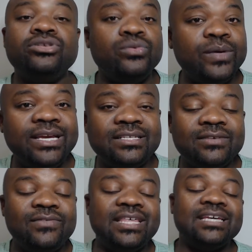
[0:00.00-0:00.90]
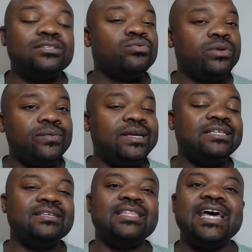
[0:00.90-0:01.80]
weeks of this, three weeks
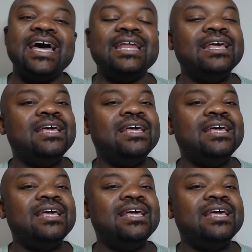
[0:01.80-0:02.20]
of that,